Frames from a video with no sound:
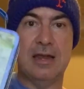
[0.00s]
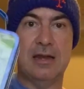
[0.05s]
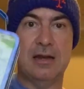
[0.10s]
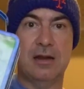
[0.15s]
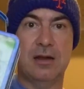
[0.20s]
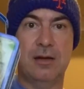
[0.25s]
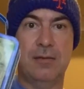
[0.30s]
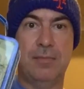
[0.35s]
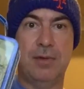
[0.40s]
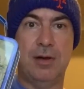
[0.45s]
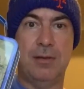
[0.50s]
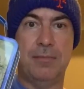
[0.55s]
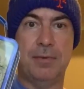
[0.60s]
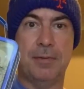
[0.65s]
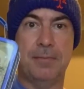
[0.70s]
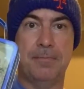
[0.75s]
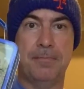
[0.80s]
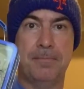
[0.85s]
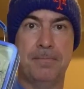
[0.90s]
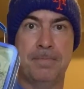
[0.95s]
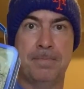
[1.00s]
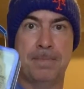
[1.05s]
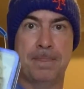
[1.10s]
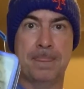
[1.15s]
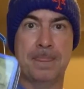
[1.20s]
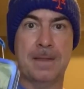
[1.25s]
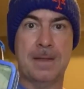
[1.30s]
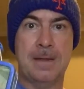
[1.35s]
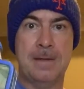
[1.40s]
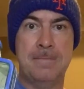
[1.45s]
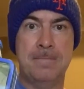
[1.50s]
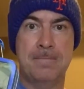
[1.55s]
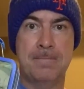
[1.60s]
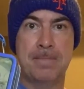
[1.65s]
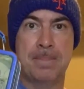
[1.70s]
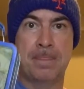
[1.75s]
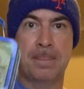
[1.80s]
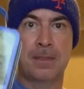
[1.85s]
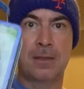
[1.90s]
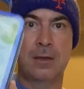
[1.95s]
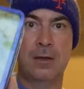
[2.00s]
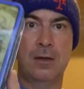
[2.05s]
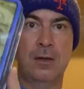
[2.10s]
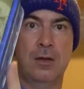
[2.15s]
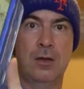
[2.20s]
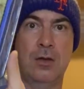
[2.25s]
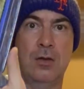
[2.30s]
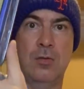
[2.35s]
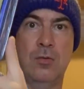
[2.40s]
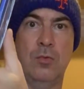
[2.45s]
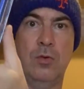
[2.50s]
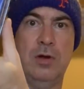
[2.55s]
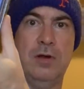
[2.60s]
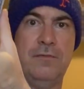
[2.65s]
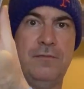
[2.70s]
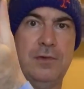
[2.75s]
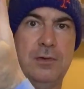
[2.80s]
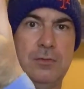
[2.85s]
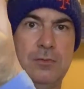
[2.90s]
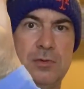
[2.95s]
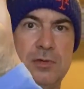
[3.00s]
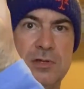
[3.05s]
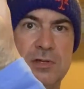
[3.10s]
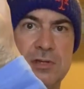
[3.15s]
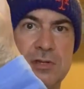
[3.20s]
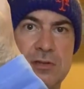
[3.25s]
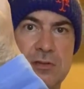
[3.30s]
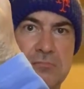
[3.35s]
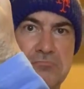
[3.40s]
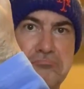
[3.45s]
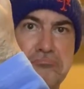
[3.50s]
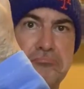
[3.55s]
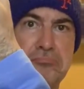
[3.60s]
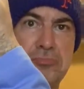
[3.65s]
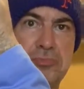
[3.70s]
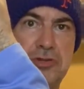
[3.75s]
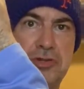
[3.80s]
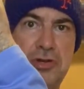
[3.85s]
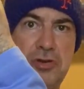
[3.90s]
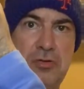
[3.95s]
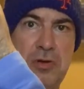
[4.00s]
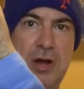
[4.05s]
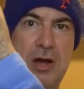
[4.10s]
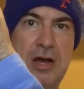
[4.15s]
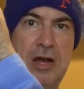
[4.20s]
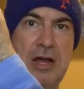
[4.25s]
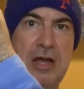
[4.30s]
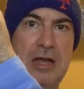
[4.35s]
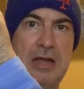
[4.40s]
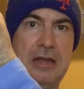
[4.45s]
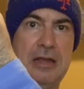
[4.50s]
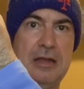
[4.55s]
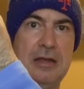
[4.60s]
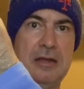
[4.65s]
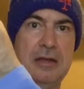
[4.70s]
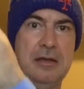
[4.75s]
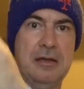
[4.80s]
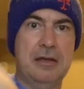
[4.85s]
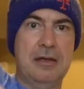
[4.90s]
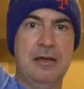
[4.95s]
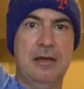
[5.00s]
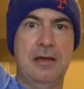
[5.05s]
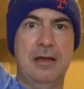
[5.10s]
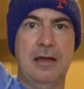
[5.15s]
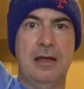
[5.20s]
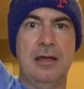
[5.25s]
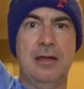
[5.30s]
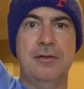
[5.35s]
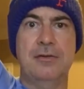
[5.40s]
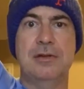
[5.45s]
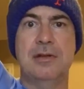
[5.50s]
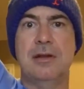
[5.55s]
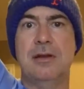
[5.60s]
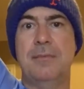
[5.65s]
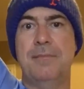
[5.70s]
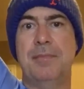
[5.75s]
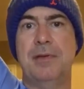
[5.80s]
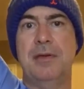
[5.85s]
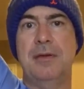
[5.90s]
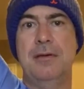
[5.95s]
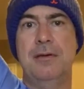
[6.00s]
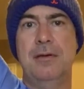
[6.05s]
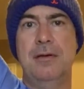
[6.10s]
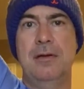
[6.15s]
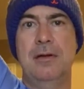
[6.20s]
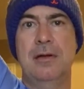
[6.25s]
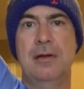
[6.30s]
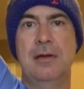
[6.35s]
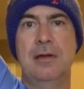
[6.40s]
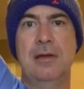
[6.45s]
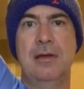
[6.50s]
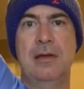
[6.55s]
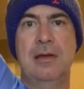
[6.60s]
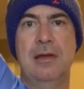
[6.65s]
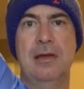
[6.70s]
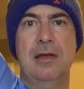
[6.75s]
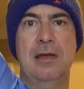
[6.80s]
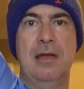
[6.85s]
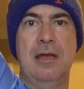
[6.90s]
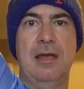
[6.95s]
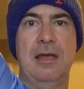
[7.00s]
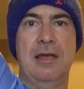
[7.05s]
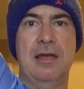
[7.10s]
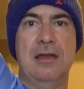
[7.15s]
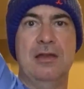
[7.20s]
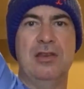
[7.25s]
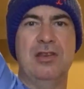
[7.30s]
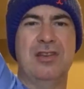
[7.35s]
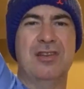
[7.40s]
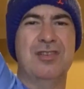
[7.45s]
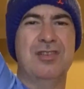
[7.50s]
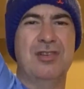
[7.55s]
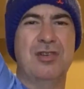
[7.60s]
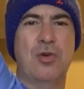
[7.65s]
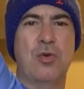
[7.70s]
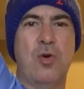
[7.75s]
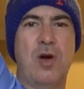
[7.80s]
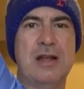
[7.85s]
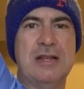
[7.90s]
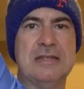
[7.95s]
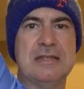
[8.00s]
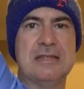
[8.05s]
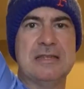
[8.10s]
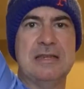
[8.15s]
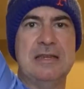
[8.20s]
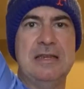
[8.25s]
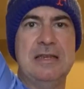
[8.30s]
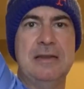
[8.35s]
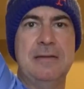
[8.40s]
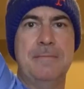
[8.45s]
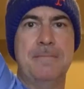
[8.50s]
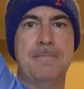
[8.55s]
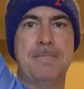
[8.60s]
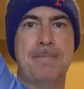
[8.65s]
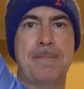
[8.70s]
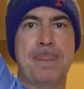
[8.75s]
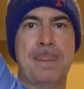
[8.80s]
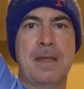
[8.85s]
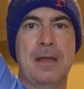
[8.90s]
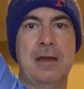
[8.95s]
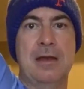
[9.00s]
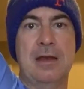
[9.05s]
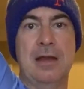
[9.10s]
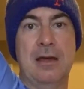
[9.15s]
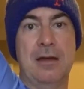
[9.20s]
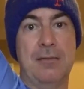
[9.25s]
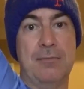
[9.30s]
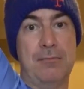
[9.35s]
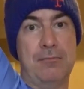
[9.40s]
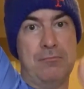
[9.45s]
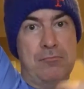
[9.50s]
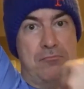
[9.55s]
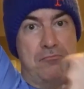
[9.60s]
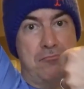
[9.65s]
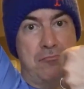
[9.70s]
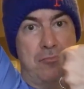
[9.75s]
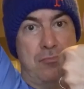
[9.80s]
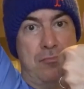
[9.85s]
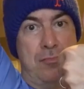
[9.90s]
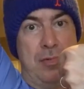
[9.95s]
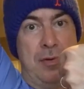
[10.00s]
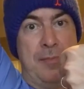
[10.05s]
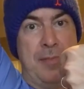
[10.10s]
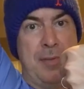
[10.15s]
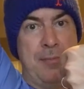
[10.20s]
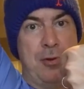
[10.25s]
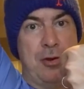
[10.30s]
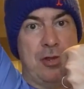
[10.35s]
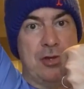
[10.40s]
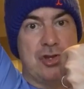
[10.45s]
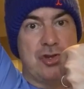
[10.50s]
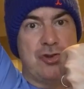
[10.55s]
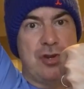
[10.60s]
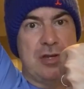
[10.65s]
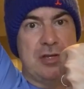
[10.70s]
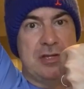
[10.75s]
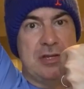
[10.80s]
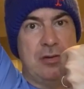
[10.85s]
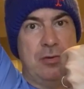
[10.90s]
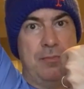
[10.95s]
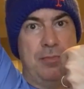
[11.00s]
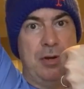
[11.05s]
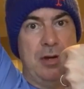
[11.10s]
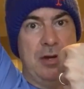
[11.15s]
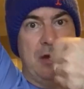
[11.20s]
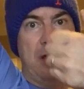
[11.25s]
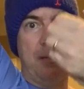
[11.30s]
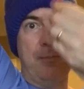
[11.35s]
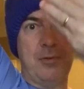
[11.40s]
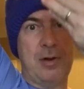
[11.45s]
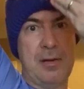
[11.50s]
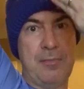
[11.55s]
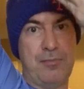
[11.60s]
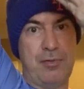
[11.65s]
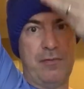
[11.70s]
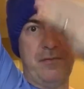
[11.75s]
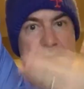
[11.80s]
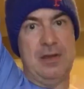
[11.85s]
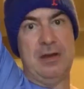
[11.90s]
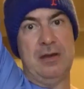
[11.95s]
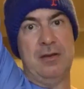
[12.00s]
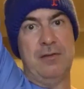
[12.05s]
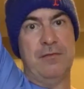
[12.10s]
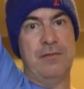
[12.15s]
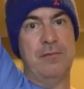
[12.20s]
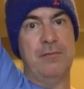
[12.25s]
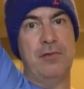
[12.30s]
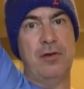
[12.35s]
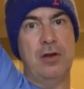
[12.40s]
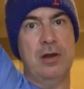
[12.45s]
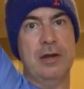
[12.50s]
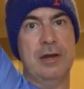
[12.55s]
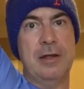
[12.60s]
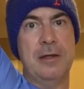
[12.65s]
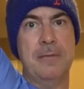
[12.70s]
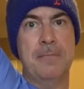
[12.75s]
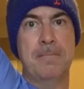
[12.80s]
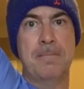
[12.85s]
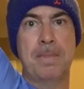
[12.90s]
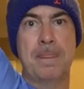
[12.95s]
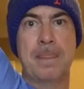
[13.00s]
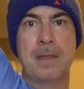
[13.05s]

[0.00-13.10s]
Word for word: it come up, okay? What if it was too high? I held it up here and you couldn't quite see it. Now, remember the string's still pulling up, right? Preventing it from falling down.